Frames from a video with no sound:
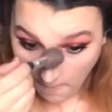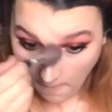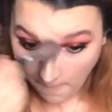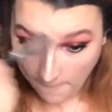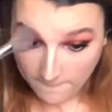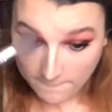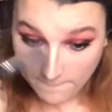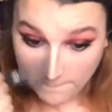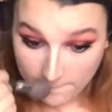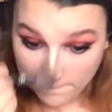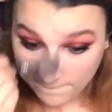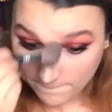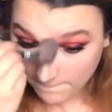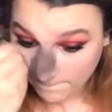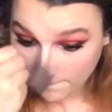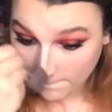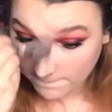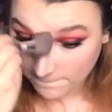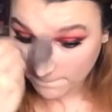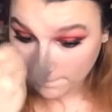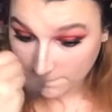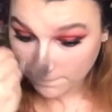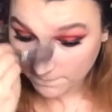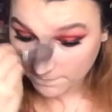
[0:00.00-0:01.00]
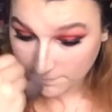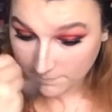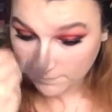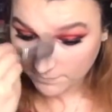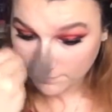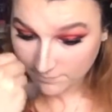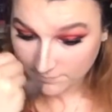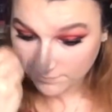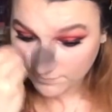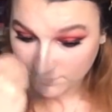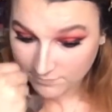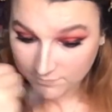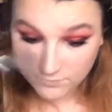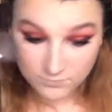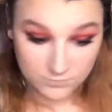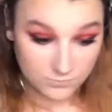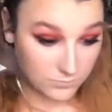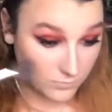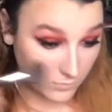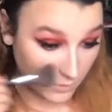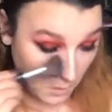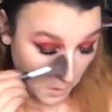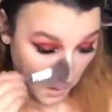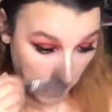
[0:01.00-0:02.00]

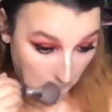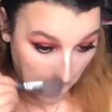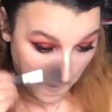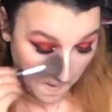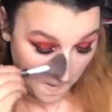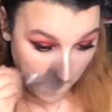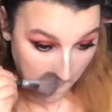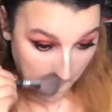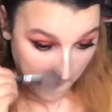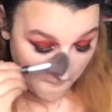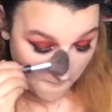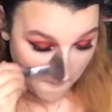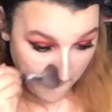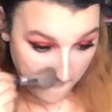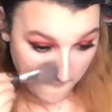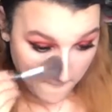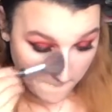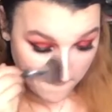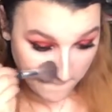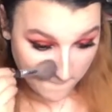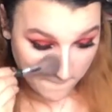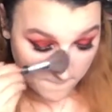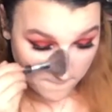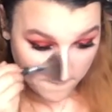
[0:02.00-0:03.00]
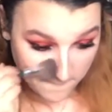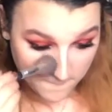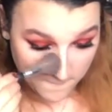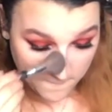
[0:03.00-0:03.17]
No one is speaking in this clip.